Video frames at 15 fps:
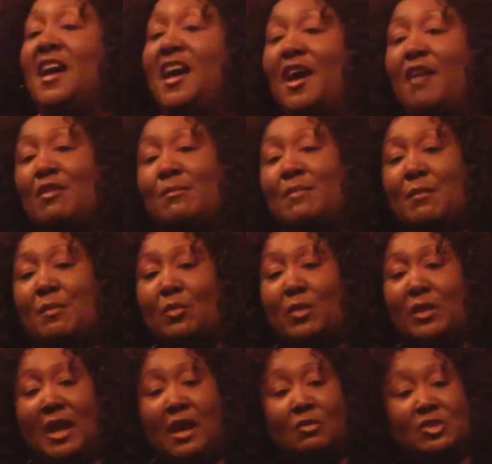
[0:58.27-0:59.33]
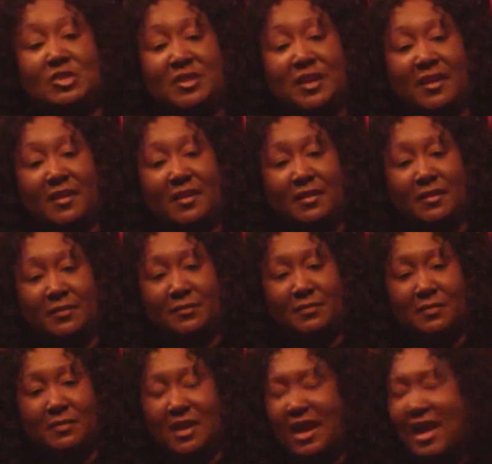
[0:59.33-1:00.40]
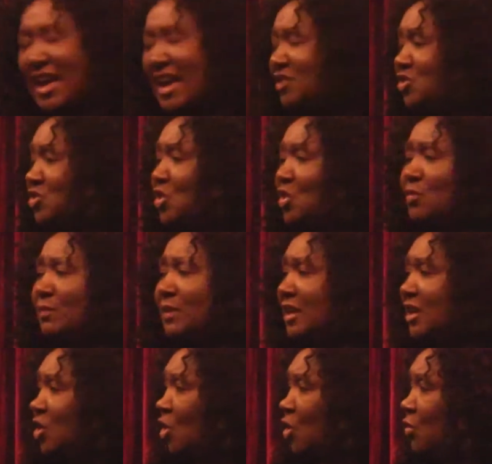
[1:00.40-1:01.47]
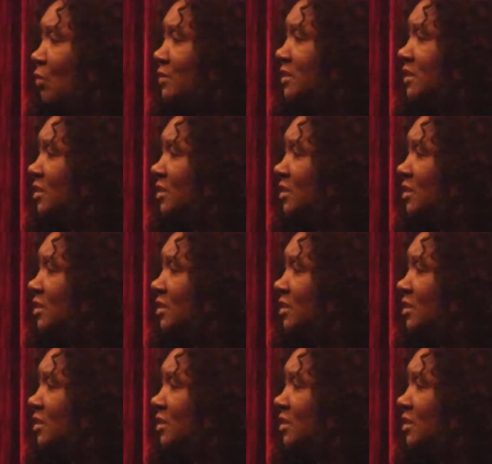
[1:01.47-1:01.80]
I remember when I was young, I had so many hopes